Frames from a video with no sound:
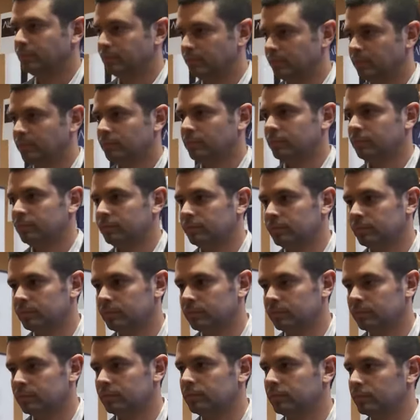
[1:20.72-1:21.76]
Can we expect
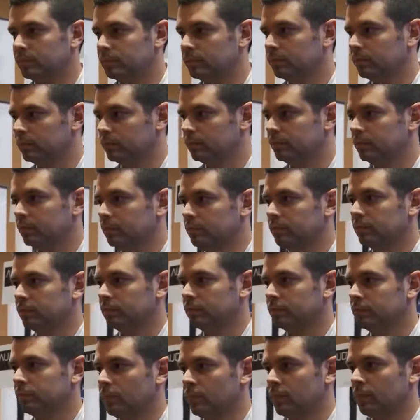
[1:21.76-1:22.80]
faster speeds in the
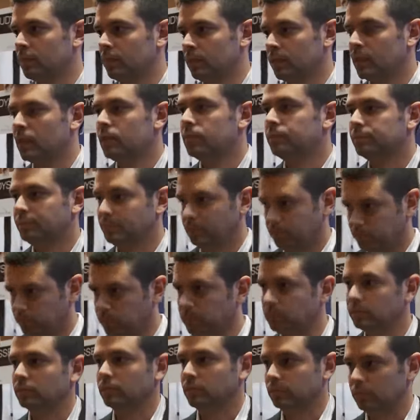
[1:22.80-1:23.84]
future? I know this is a huge
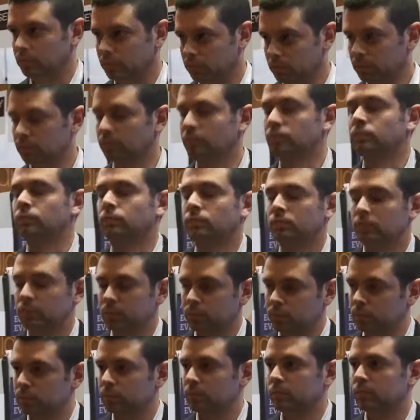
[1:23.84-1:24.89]
rise from what
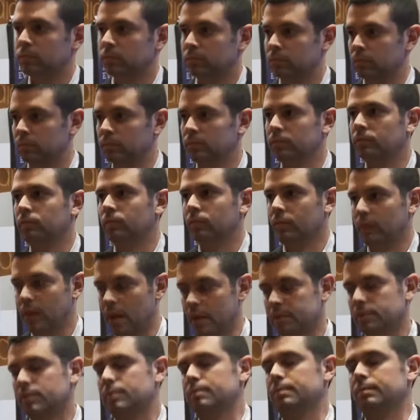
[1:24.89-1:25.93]
most people see
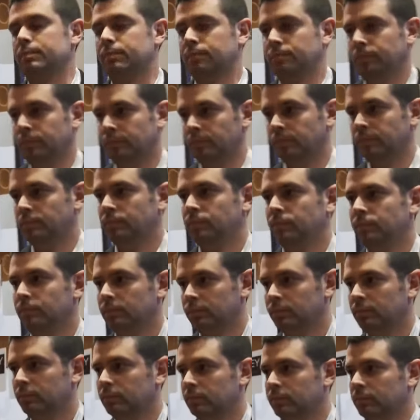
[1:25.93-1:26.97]
nowadays. Yes. But what
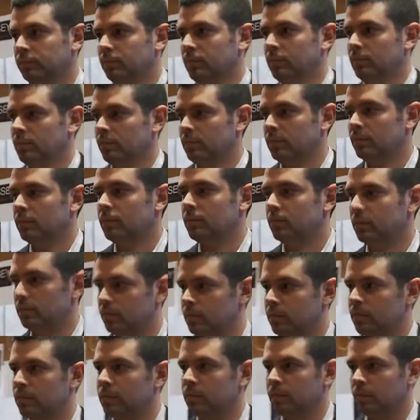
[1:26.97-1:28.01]
can we expect to see maybe
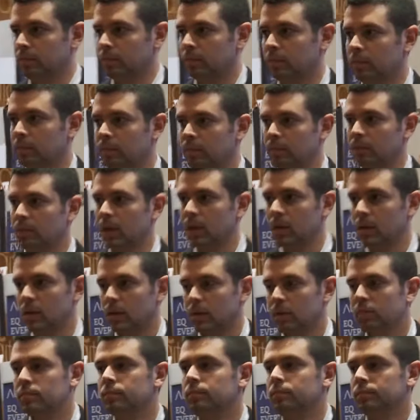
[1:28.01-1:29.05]
next year? Where's
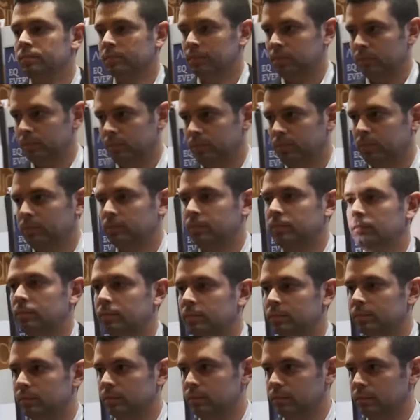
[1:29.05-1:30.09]
the evolution of
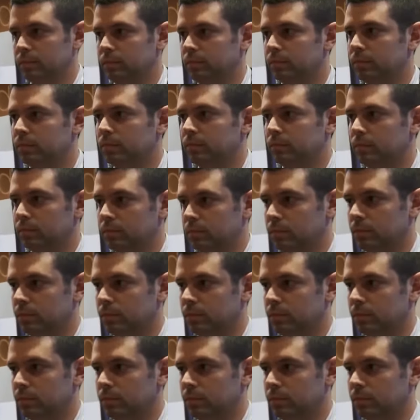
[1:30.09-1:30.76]
wireless internet?